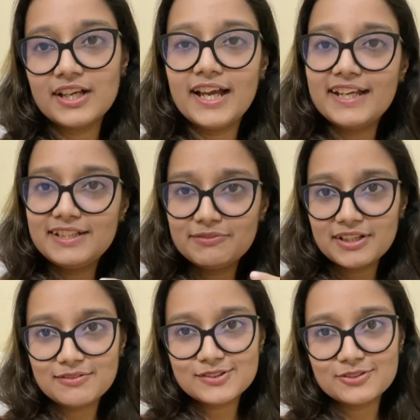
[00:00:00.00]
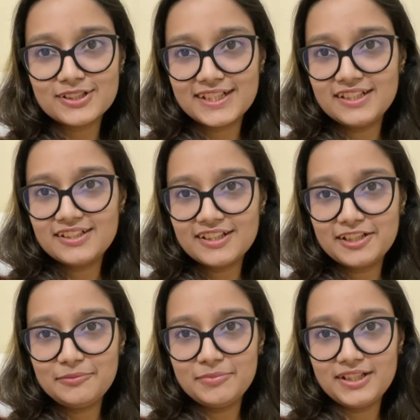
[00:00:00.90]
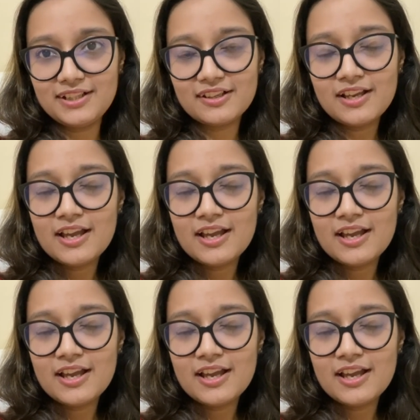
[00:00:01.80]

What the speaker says: Anyway, I was not taking any break.